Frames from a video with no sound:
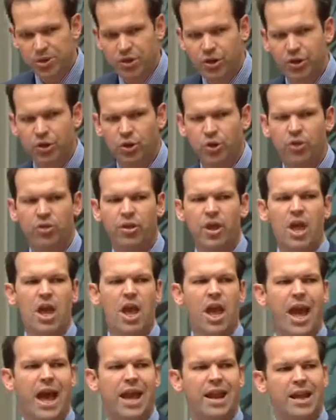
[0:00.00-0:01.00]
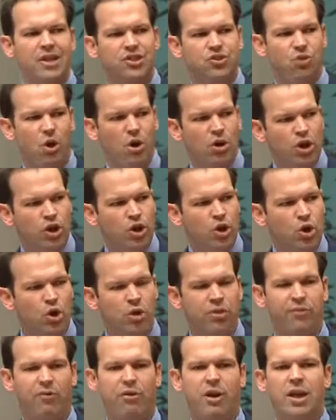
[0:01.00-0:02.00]
in the north, and a stronger
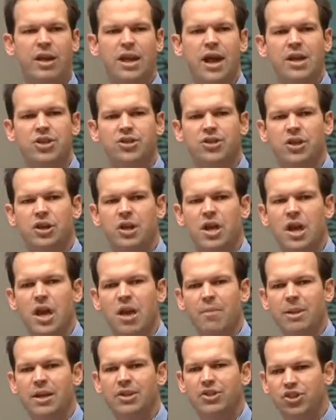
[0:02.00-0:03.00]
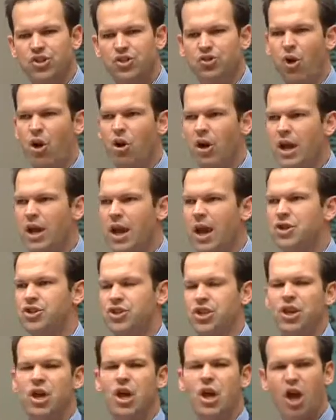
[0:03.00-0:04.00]
north for our nation means a stronger
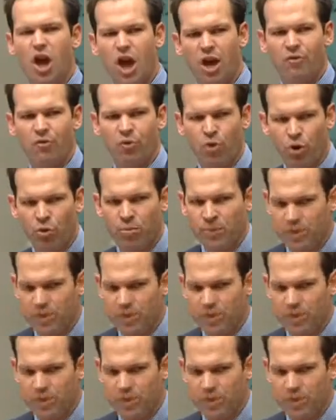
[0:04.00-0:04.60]
nation overall,